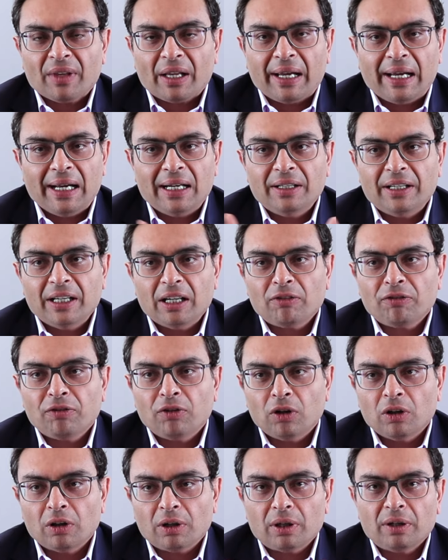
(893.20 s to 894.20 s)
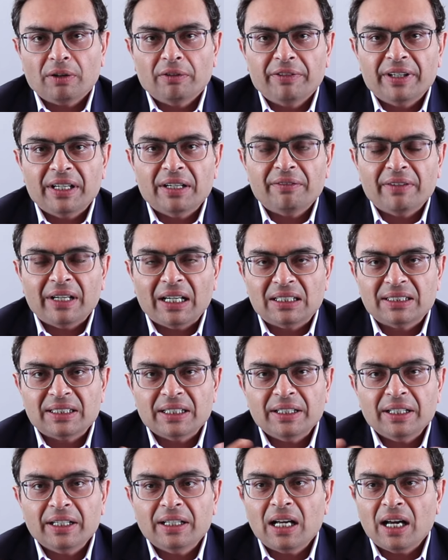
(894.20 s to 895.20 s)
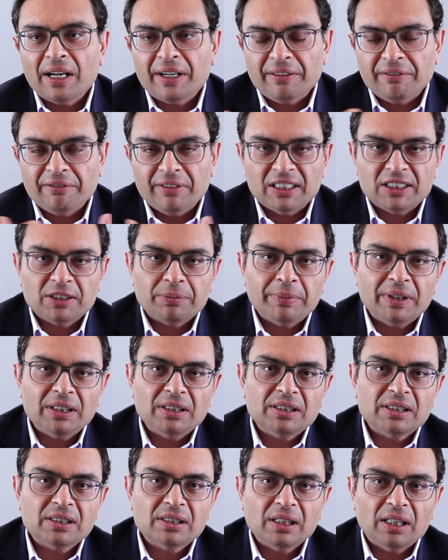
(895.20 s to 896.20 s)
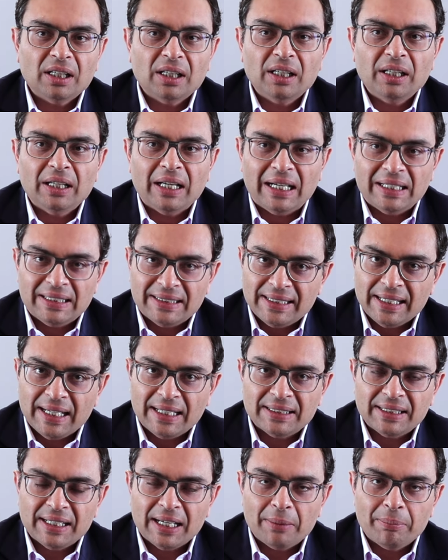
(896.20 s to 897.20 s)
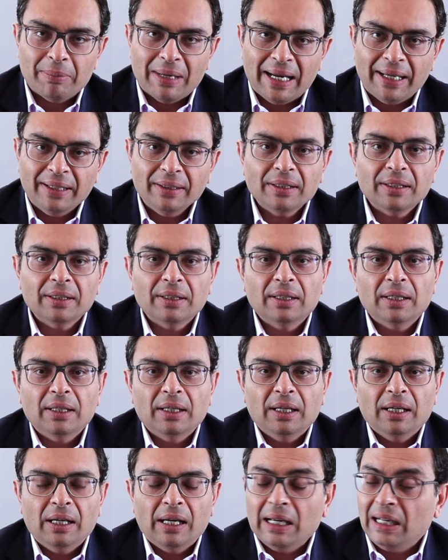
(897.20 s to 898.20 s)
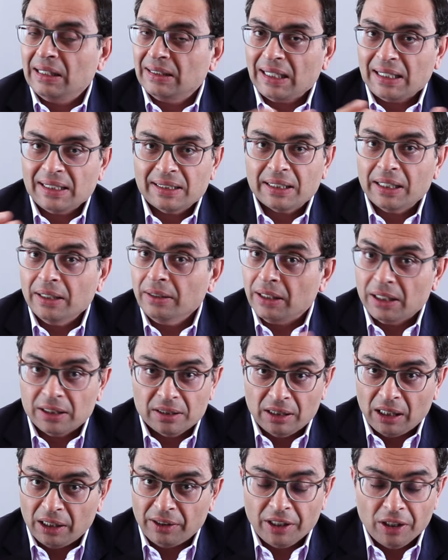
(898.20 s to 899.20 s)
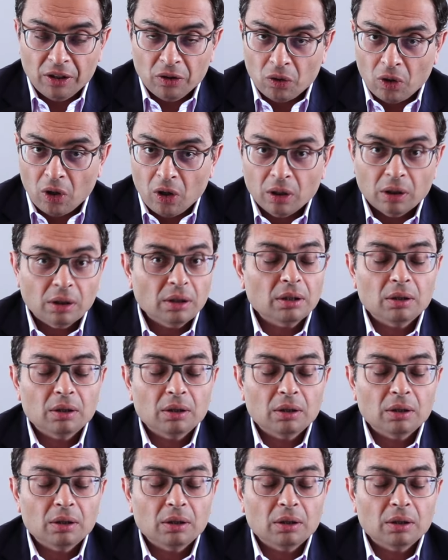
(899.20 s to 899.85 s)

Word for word: And therefore, we have exited our investments in ICICI Bank. As I said, there's nothing wrong